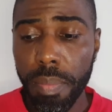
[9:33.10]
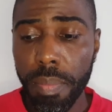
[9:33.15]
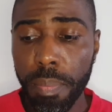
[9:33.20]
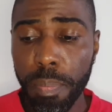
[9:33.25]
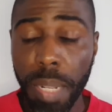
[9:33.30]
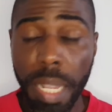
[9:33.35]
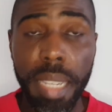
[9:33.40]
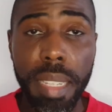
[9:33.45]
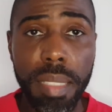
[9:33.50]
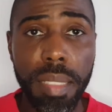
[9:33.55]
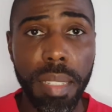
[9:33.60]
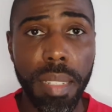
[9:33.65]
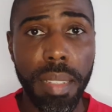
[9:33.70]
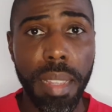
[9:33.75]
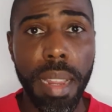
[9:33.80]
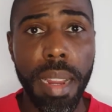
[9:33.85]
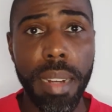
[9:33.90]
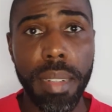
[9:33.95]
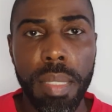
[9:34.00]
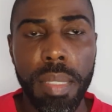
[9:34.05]
placed
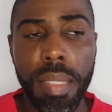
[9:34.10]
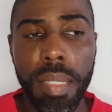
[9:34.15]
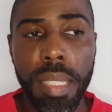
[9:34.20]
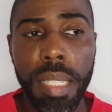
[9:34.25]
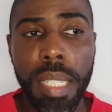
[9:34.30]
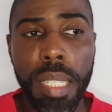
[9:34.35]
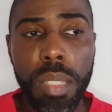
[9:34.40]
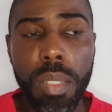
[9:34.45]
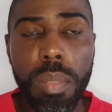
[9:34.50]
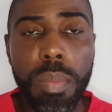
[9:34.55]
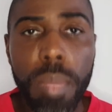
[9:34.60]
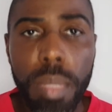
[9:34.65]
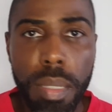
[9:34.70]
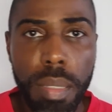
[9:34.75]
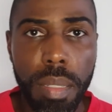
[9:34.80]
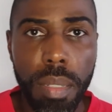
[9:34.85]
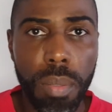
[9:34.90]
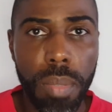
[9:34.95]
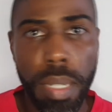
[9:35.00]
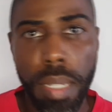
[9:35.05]
there, it's
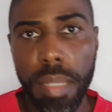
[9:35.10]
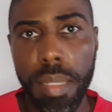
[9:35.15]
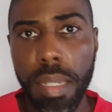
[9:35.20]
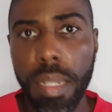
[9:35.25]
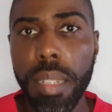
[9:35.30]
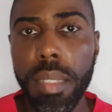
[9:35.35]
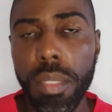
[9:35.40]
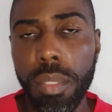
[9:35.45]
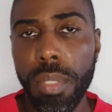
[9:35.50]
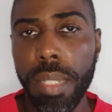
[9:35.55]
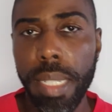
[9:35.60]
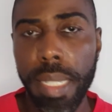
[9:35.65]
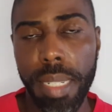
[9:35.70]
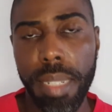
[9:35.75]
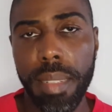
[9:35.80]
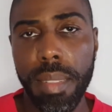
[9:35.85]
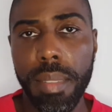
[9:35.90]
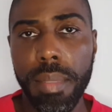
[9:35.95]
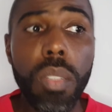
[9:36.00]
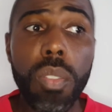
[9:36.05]
inhuman the way they are
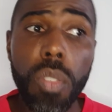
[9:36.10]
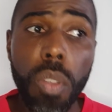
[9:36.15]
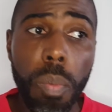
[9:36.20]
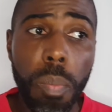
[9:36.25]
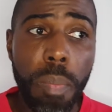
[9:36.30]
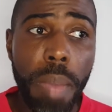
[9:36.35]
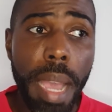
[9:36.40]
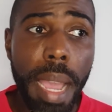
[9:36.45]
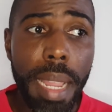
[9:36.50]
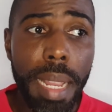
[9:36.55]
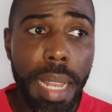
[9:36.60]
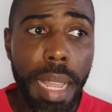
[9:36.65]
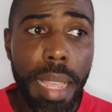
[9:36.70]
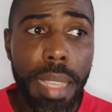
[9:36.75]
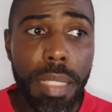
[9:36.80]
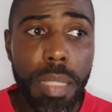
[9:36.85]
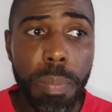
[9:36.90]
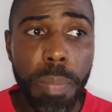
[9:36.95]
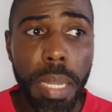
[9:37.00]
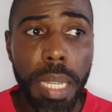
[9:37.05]
treated. So buy
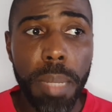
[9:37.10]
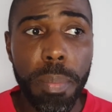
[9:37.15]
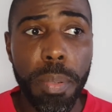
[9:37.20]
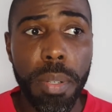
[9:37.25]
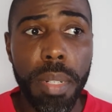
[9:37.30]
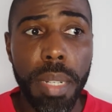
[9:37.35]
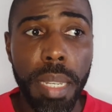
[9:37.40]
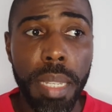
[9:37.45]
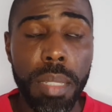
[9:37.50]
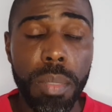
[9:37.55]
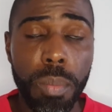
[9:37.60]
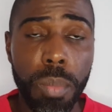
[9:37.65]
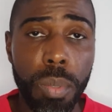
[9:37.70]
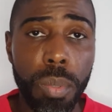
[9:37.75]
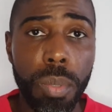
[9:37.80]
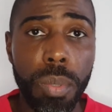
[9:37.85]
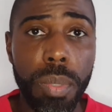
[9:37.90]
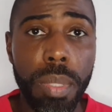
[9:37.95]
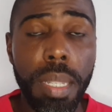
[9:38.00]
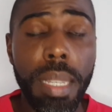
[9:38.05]
less paper and
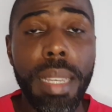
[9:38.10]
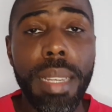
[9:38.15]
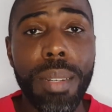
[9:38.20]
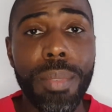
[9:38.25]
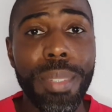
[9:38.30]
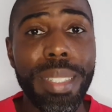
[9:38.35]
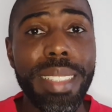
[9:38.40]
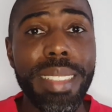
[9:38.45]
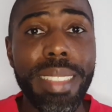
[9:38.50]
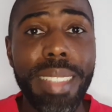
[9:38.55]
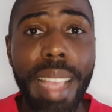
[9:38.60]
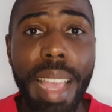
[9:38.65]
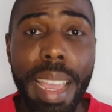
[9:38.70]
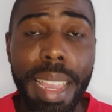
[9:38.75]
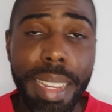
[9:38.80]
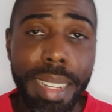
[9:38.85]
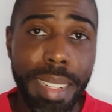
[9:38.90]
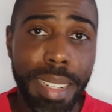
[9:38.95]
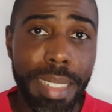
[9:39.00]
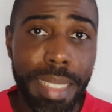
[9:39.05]
wood,
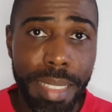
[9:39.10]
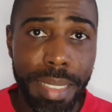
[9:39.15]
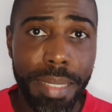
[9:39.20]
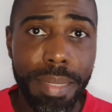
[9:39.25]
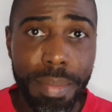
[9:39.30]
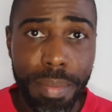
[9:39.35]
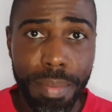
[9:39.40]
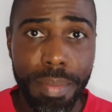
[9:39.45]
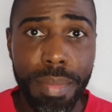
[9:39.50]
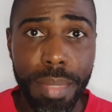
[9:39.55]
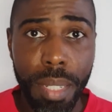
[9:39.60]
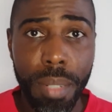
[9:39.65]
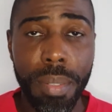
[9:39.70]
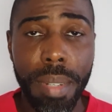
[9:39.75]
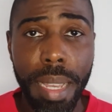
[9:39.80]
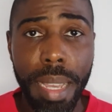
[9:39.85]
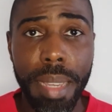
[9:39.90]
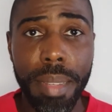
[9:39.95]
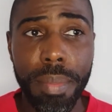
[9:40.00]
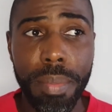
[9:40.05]
recycling, all
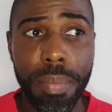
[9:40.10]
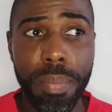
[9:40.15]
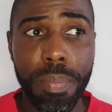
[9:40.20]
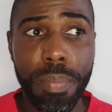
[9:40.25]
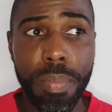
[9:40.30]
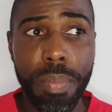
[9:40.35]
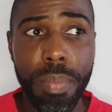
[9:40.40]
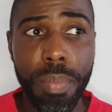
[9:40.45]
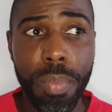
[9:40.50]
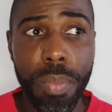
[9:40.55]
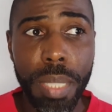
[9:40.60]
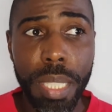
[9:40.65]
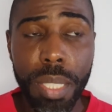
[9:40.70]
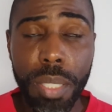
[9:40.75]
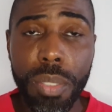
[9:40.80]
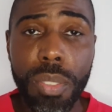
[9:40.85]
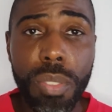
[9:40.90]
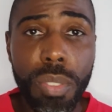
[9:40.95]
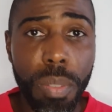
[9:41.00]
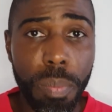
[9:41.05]
right? We
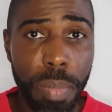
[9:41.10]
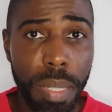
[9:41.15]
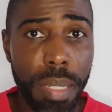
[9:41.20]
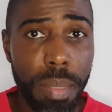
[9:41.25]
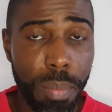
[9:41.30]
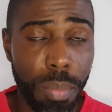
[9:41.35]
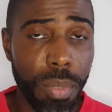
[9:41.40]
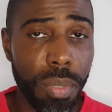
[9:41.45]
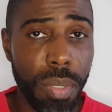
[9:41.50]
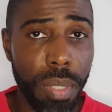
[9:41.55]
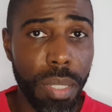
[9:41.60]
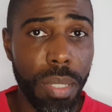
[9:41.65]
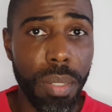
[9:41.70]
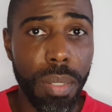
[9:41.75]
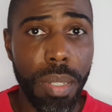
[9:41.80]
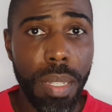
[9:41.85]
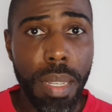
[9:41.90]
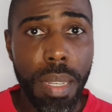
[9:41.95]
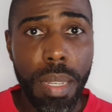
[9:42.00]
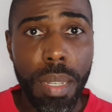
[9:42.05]
used to be in
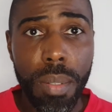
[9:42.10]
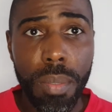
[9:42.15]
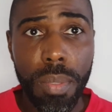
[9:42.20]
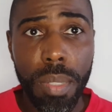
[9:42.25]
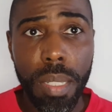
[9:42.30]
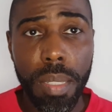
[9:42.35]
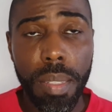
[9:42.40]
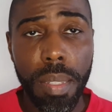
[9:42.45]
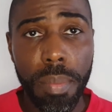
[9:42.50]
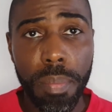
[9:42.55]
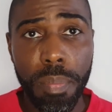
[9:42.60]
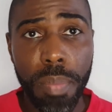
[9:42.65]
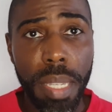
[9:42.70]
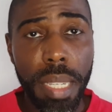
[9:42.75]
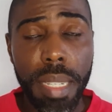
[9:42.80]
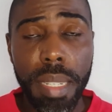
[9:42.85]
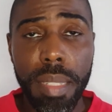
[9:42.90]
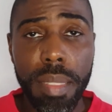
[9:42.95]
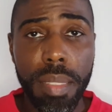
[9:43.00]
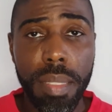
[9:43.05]
Brazil, one of the
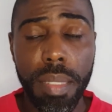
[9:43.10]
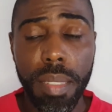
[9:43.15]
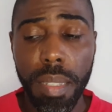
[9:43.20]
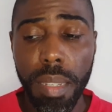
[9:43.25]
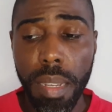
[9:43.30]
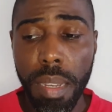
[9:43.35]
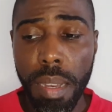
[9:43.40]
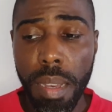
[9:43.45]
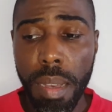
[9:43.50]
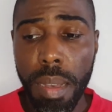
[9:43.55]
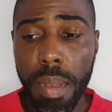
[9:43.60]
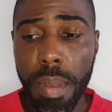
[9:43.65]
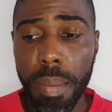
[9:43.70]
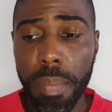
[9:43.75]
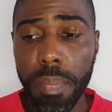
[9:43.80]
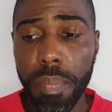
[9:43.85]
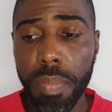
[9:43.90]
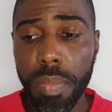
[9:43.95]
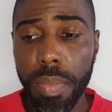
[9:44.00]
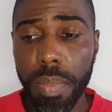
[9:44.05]
biggest
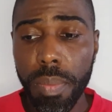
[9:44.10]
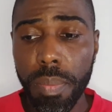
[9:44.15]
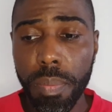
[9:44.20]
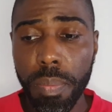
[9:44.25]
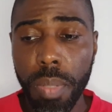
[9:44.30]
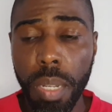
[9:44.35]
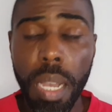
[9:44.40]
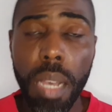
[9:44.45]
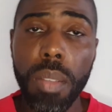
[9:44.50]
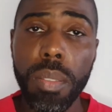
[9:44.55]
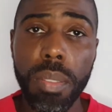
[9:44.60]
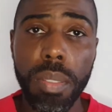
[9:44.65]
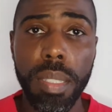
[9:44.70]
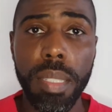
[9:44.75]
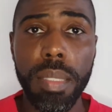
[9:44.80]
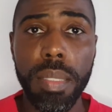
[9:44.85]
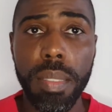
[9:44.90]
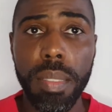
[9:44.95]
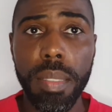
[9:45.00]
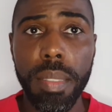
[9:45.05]

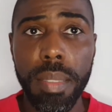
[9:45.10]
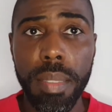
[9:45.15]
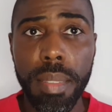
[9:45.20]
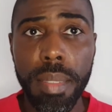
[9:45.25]
countries,